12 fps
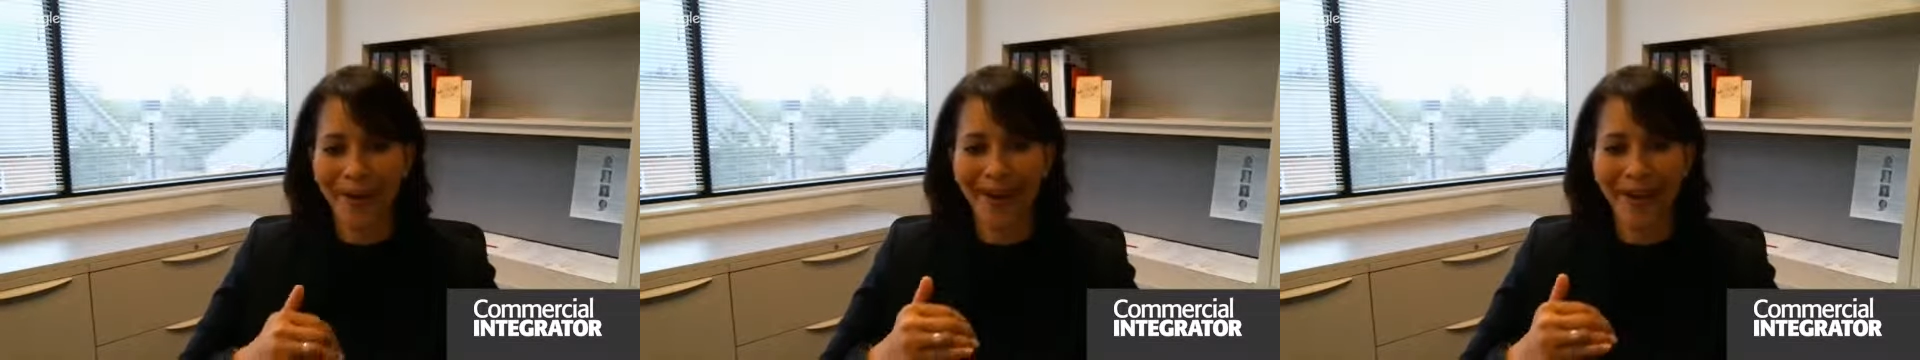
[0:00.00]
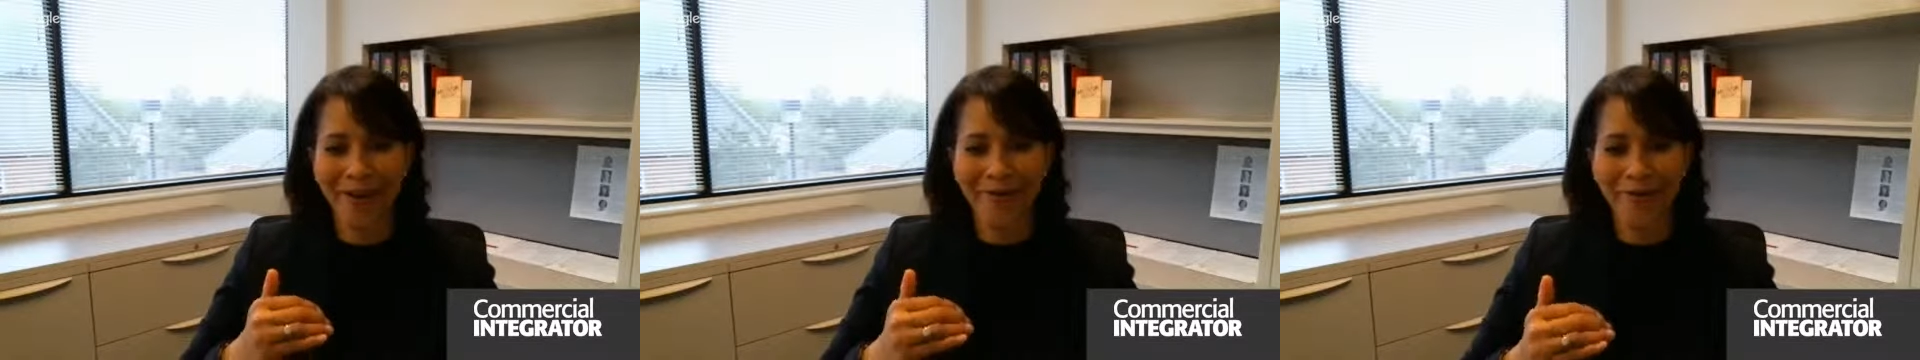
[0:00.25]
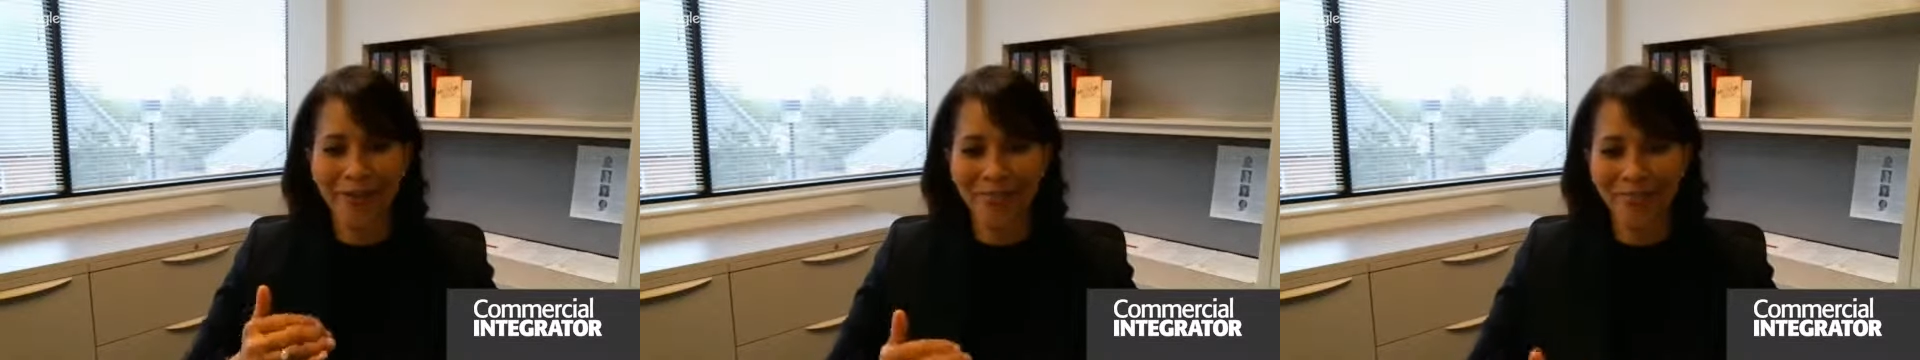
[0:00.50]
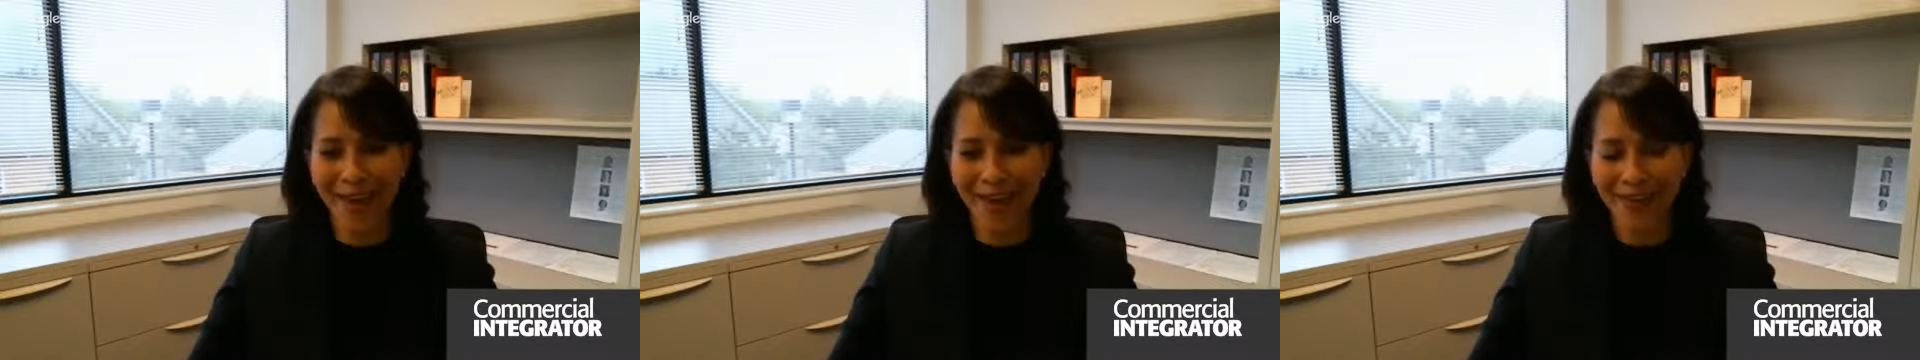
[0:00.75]
uh, with
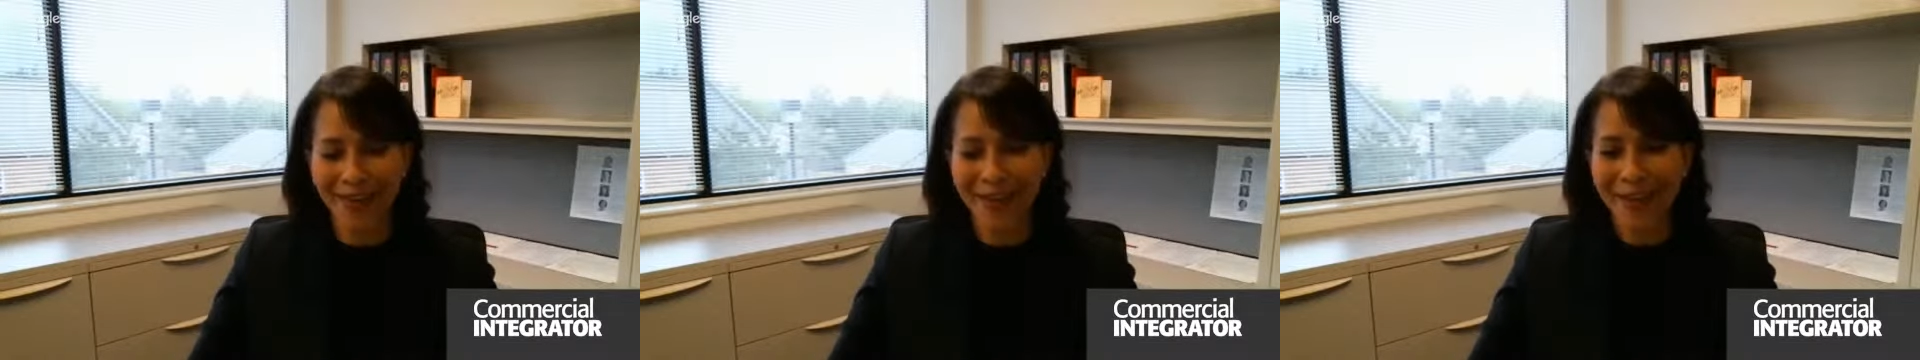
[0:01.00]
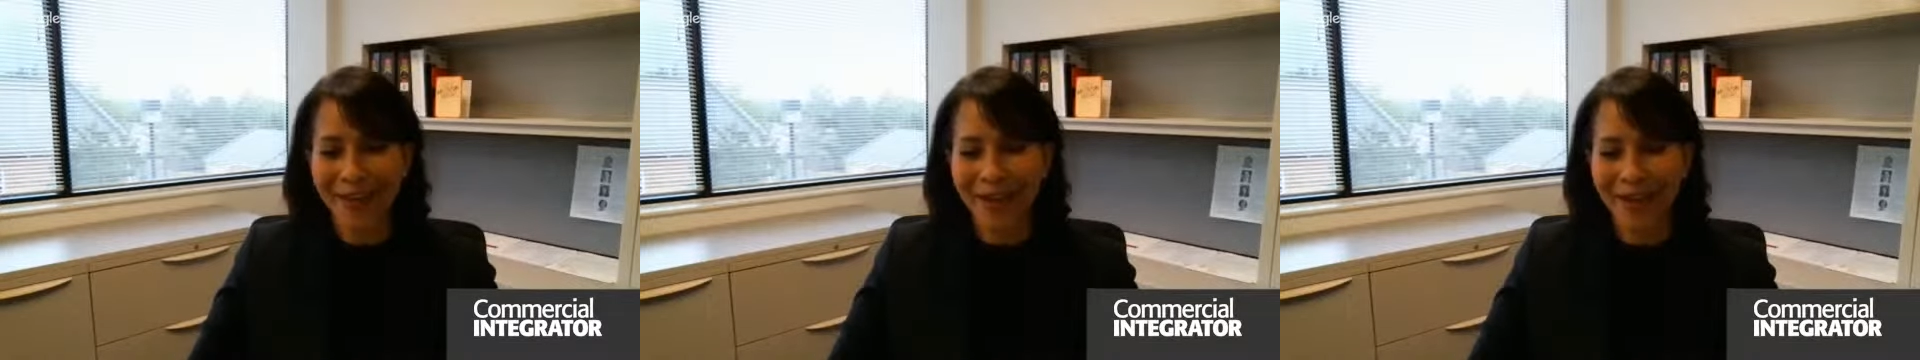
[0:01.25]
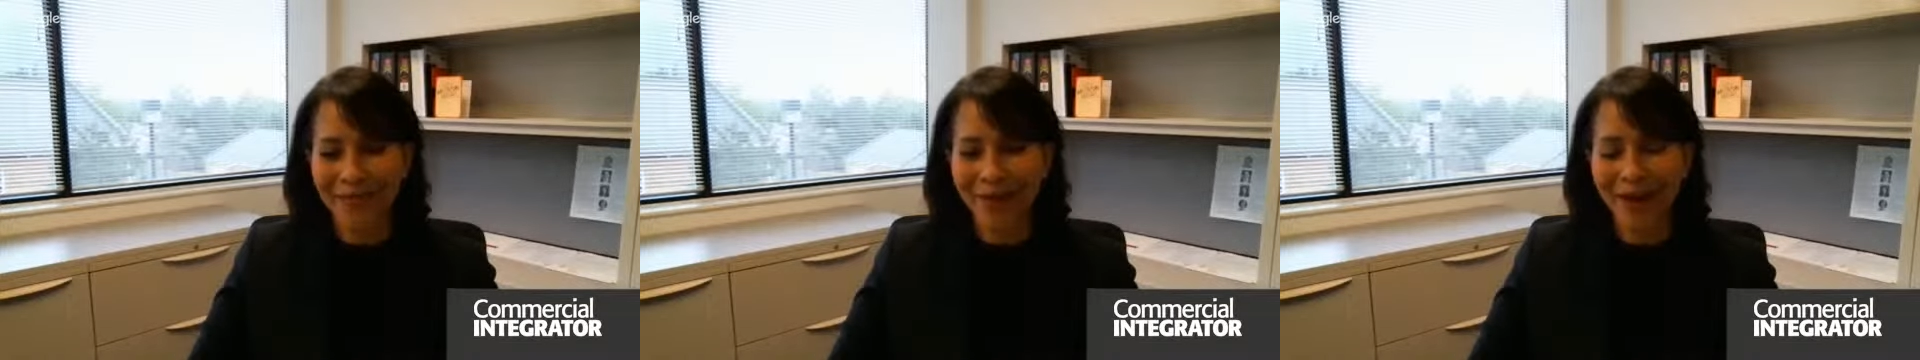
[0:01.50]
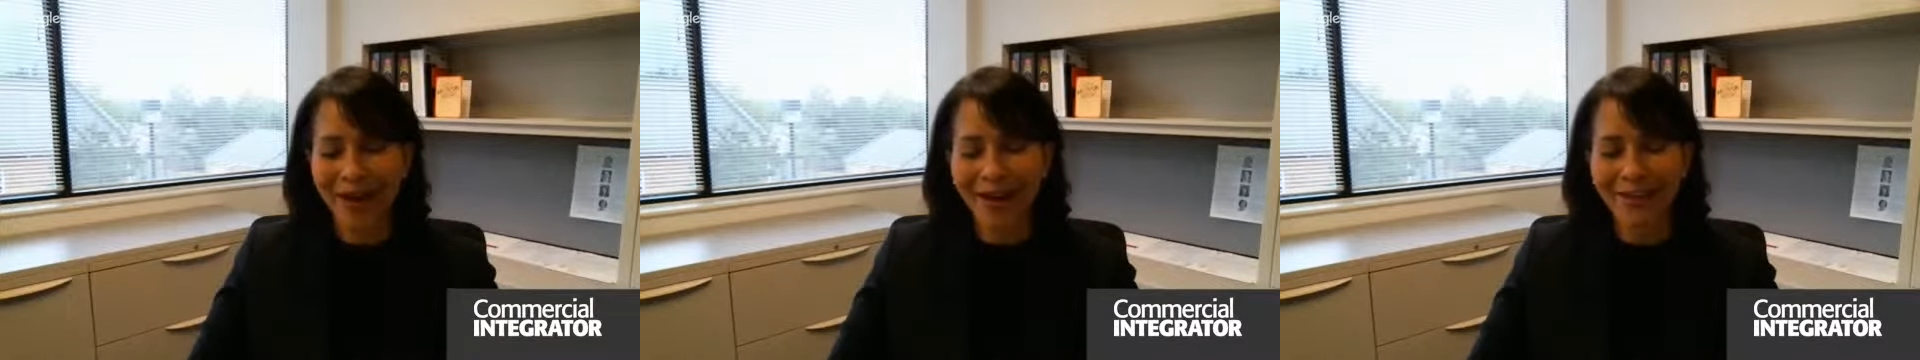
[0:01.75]
that in
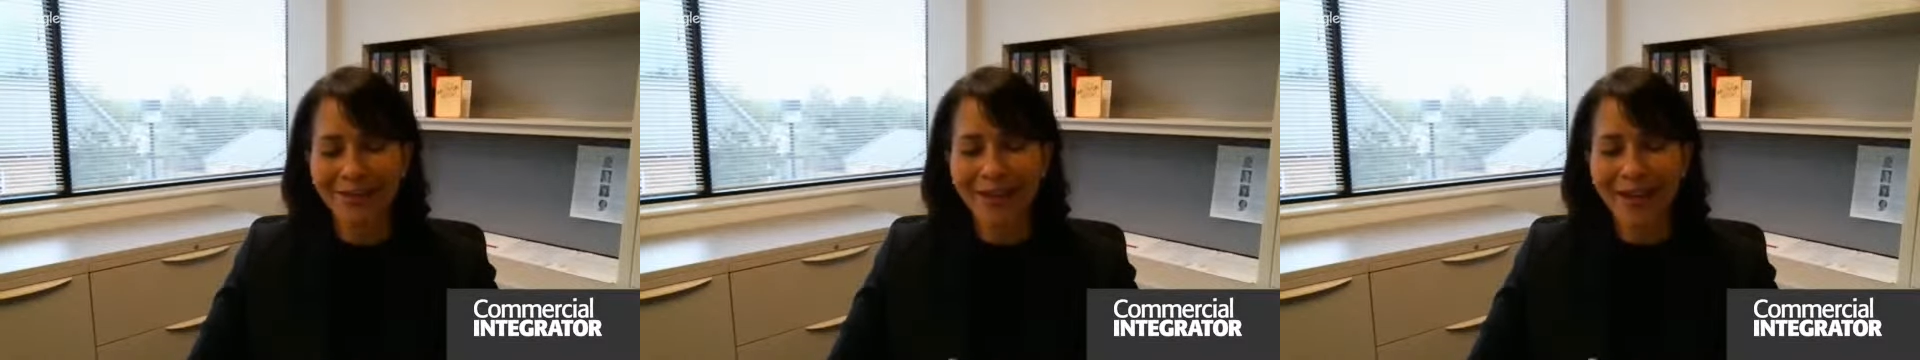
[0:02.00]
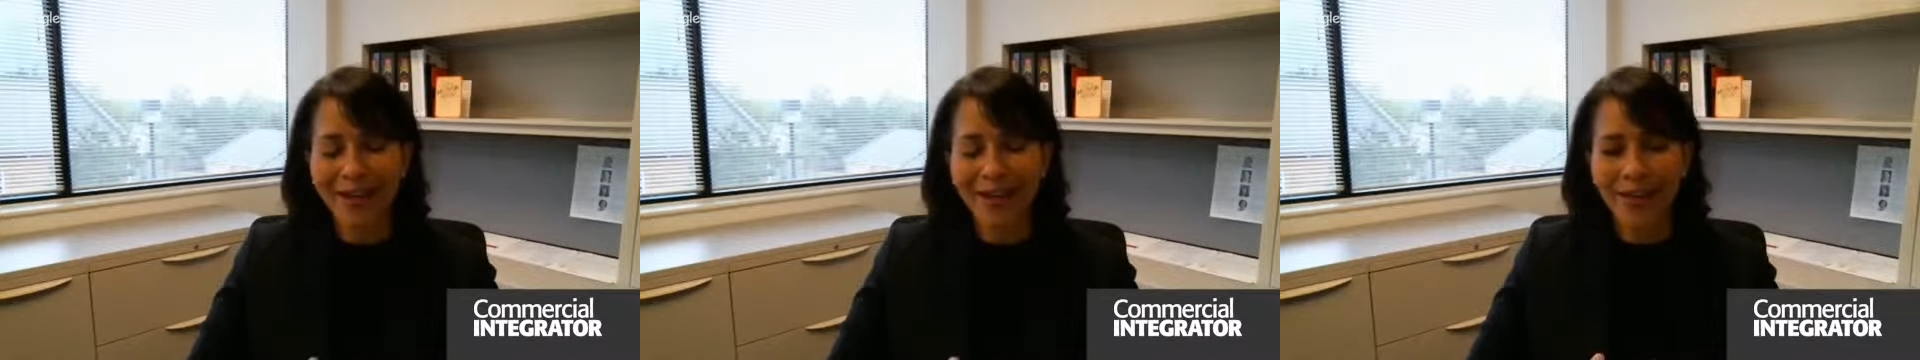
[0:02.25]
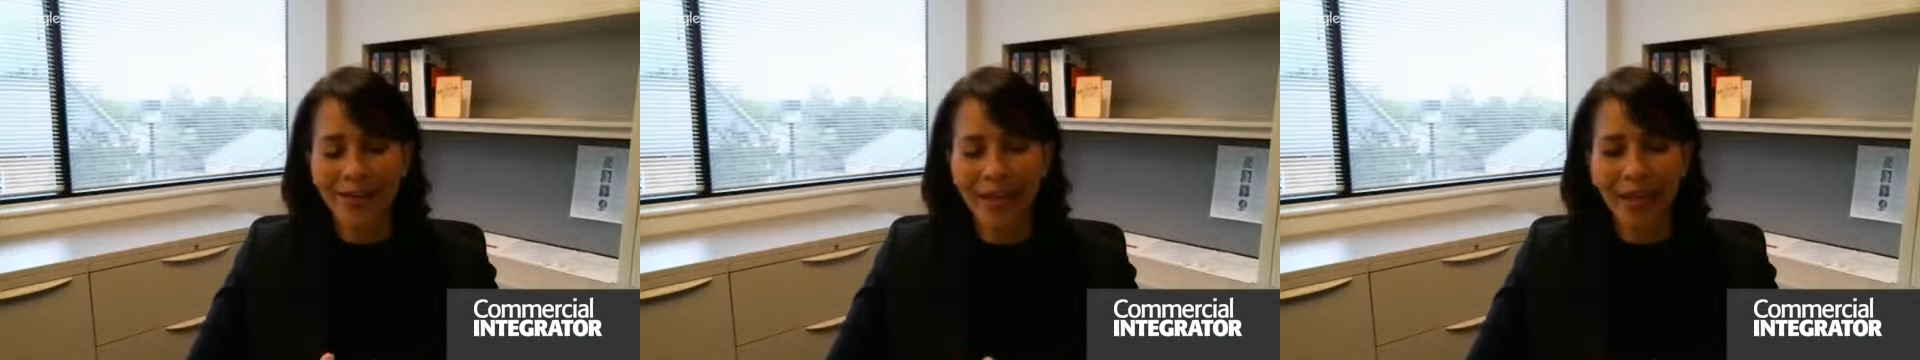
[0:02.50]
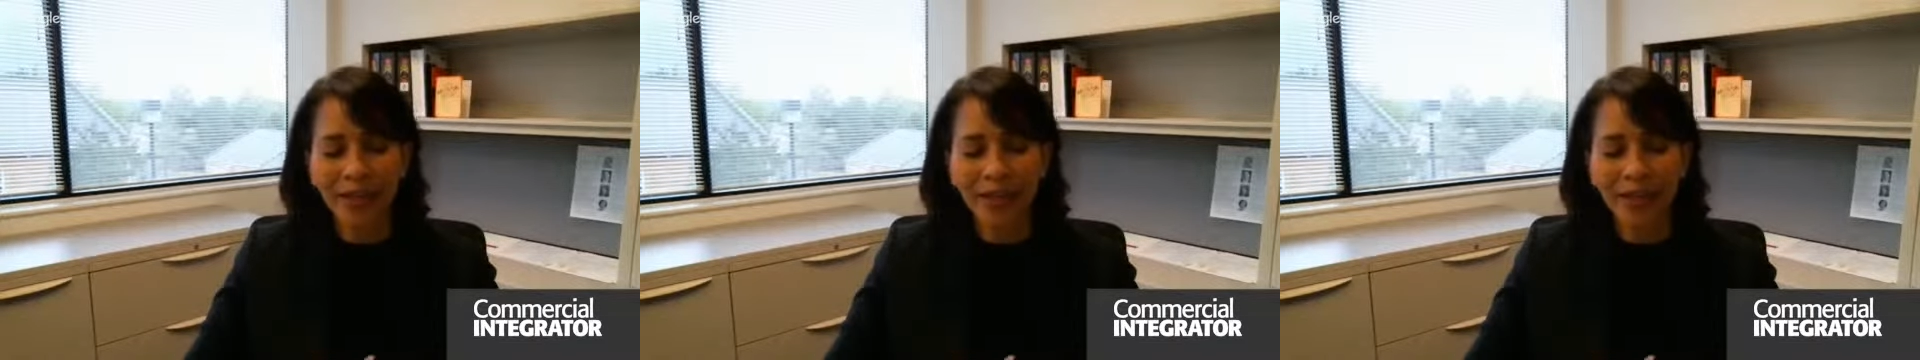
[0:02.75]
mind, is that